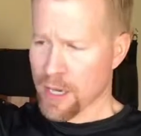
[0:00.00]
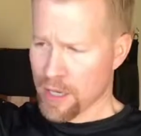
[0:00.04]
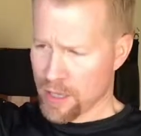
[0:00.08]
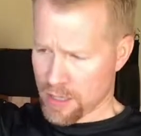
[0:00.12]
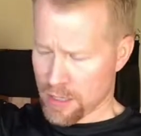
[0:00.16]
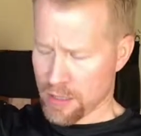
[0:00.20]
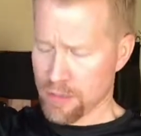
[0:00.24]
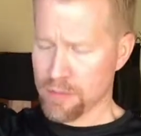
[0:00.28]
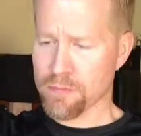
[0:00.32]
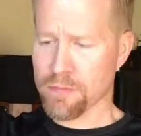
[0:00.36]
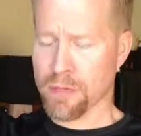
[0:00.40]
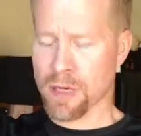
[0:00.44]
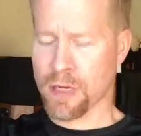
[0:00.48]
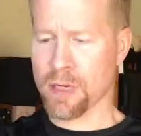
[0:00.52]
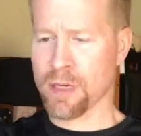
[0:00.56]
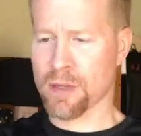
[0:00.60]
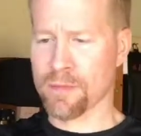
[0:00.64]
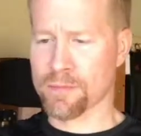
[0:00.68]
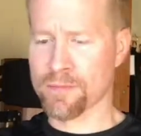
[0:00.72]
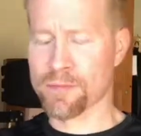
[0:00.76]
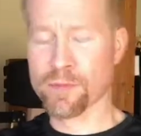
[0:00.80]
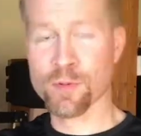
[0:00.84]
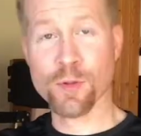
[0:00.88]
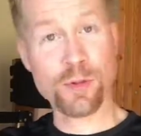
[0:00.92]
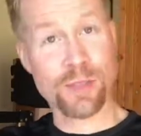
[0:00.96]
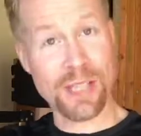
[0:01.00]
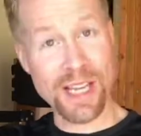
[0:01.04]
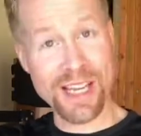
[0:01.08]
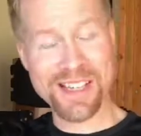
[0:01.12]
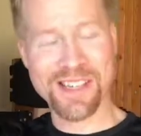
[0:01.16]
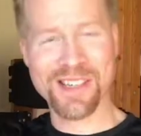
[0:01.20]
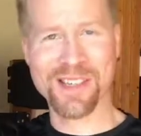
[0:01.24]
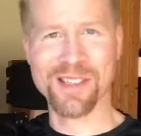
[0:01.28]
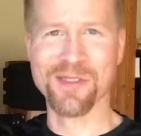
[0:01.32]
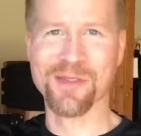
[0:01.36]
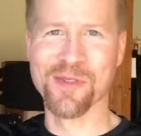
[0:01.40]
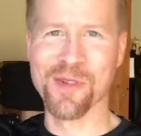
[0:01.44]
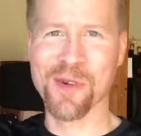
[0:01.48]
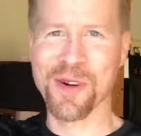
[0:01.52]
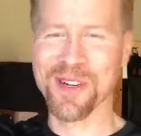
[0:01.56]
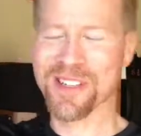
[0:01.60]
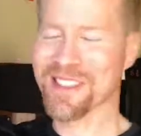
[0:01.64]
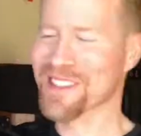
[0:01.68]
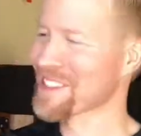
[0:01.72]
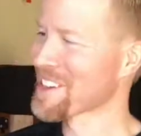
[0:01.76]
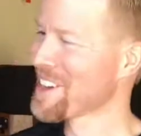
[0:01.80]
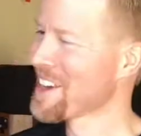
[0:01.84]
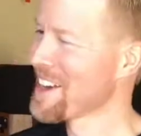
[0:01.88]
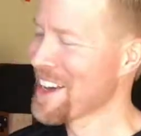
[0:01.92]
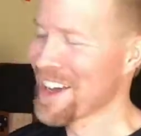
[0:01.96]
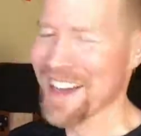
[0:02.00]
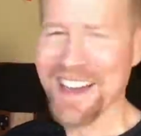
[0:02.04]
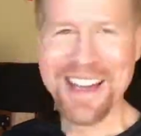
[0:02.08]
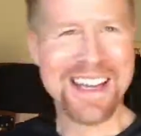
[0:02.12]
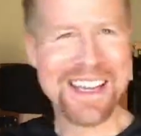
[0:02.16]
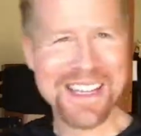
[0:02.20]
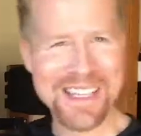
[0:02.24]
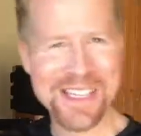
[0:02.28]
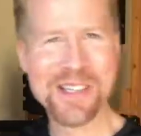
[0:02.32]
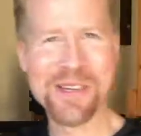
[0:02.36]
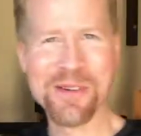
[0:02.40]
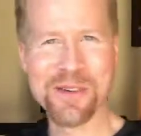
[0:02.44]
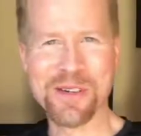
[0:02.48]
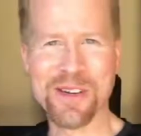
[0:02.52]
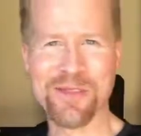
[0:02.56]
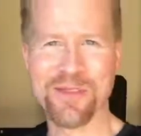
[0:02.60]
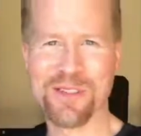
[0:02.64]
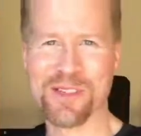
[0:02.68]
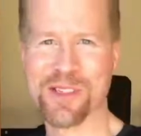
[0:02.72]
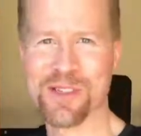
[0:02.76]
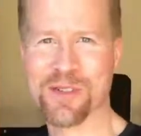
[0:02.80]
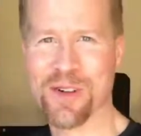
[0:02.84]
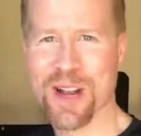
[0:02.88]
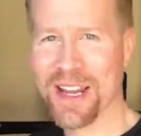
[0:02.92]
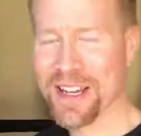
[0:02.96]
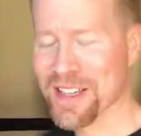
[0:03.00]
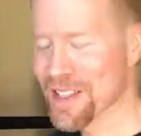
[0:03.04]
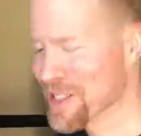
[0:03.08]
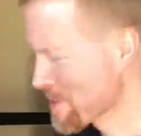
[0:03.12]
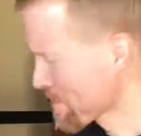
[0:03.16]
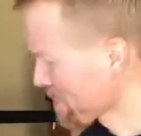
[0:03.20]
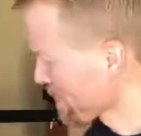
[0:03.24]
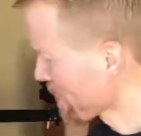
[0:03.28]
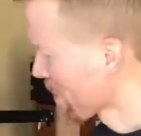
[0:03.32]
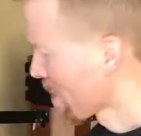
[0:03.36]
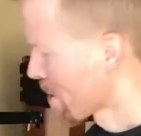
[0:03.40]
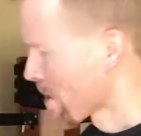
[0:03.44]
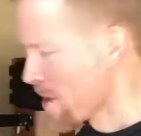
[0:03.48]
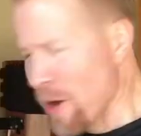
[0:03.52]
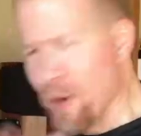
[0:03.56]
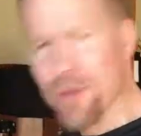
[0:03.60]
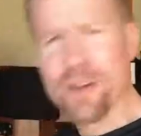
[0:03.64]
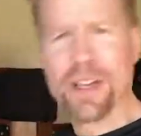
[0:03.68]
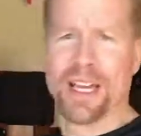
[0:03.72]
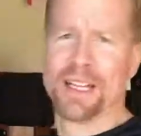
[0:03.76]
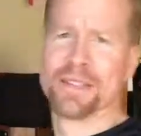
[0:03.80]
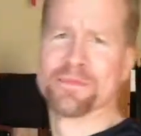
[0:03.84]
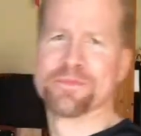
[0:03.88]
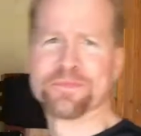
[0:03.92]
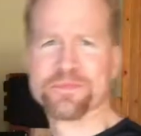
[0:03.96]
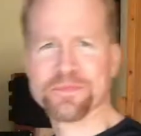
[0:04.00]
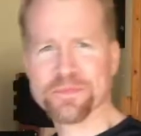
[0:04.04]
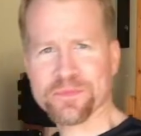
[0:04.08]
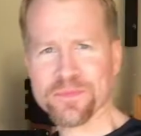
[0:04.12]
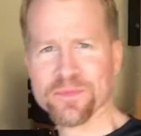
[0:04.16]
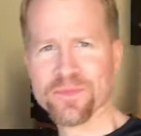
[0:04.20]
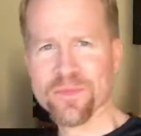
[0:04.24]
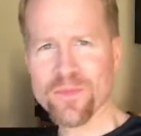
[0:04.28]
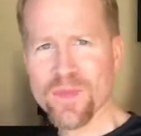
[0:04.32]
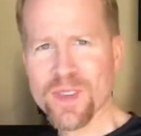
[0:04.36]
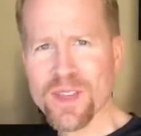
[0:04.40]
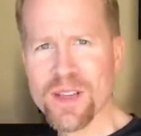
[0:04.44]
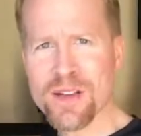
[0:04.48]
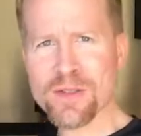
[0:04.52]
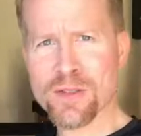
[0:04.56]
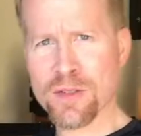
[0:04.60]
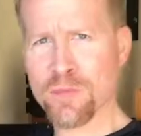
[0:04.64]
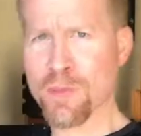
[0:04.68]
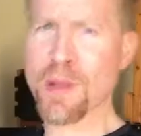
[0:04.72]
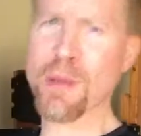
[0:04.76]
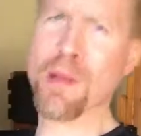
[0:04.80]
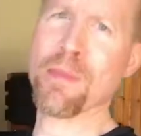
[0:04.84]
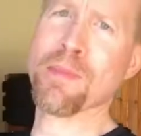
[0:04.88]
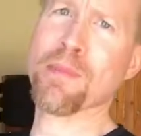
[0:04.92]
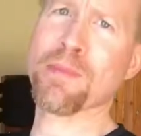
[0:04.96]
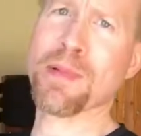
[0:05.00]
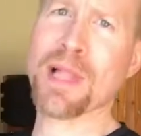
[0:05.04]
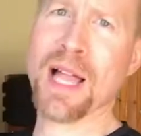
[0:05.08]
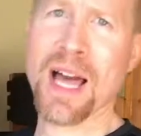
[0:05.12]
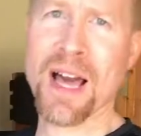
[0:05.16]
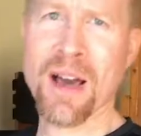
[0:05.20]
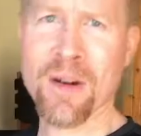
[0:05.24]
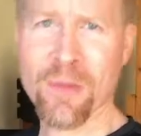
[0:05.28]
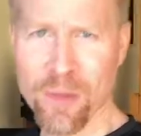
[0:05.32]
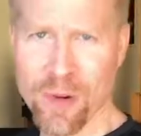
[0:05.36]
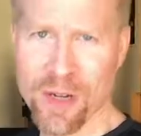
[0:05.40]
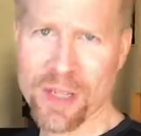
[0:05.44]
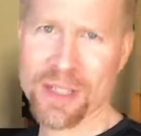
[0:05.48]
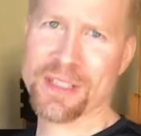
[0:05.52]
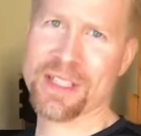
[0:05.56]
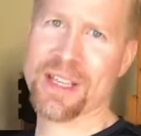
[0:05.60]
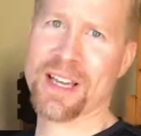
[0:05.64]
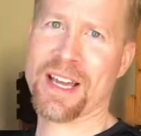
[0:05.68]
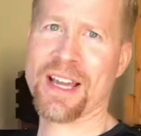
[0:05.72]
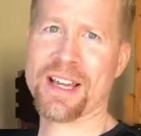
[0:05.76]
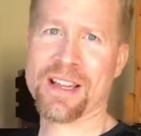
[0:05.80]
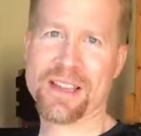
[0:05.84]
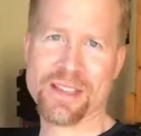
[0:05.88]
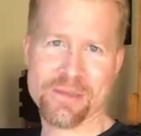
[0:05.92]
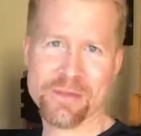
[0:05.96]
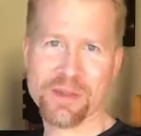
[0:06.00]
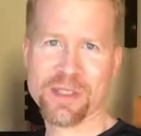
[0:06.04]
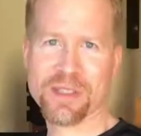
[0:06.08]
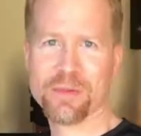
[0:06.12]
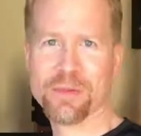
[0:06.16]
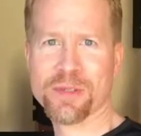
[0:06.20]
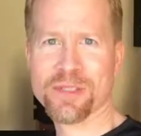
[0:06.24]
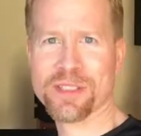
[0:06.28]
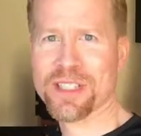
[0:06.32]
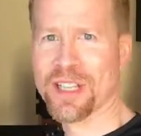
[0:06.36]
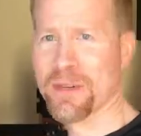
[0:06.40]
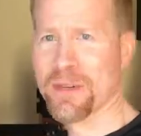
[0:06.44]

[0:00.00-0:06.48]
rotational force into your different strikes. Okay, so blah, blah, blah, what the heck is with the wooden